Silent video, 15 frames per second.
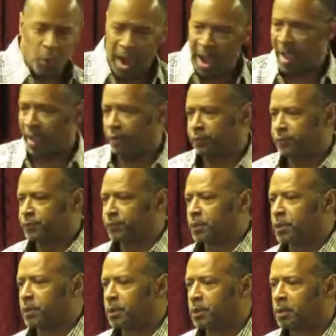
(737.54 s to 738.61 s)
wife
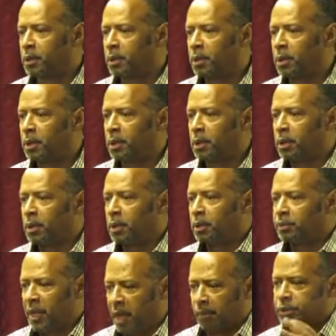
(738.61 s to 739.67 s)

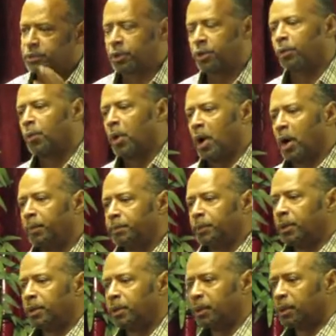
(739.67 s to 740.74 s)
that was corrupt.
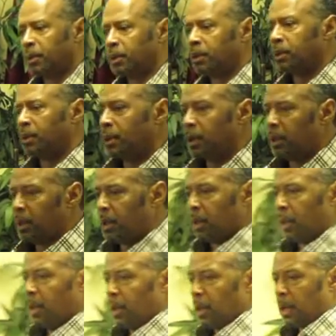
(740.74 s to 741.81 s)

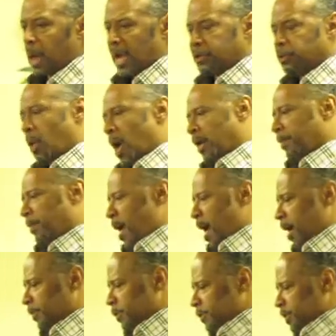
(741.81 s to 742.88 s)
That's why the
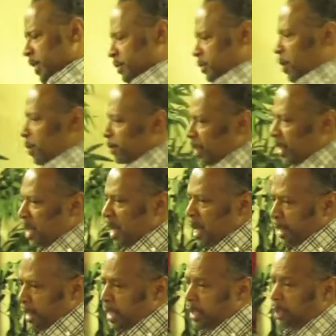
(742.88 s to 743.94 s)
Bible says don't be
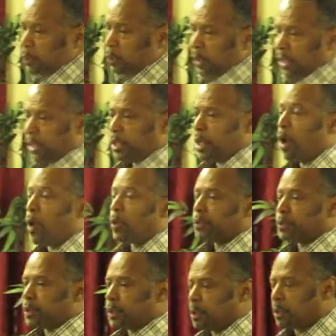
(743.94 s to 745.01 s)
unequally
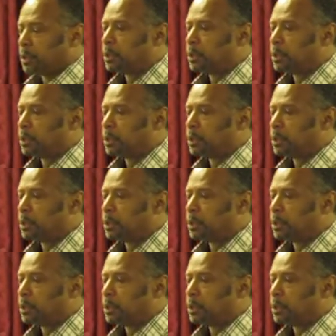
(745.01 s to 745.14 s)
yoked.